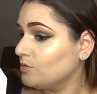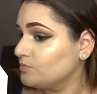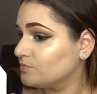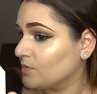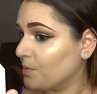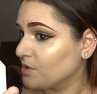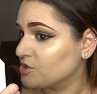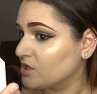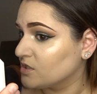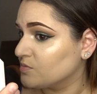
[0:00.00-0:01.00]
I'm gonna
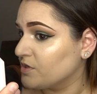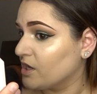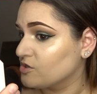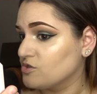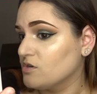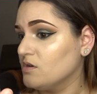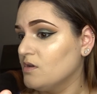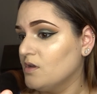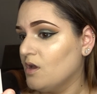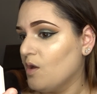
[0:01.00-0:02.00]
try not to be extra
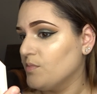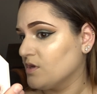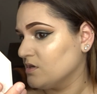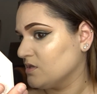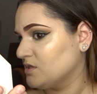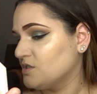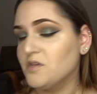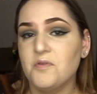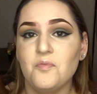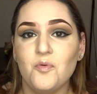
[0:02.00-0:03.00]
because I
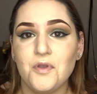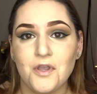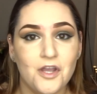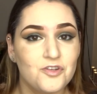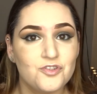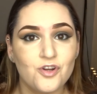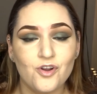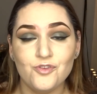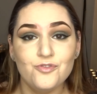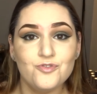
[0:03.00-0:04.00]
see people being extra
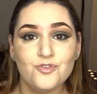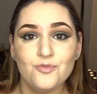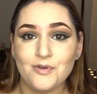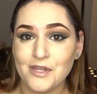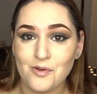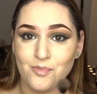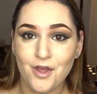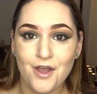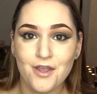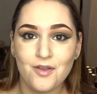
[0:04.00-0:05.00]
on YouTube when they're
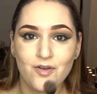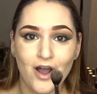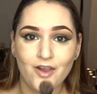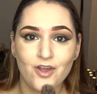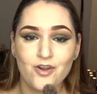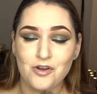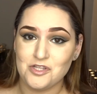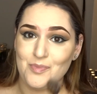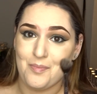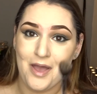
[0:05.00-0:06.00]
applying highlighter, and
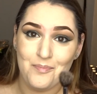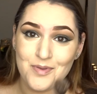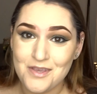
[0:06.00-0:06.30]
it's my pet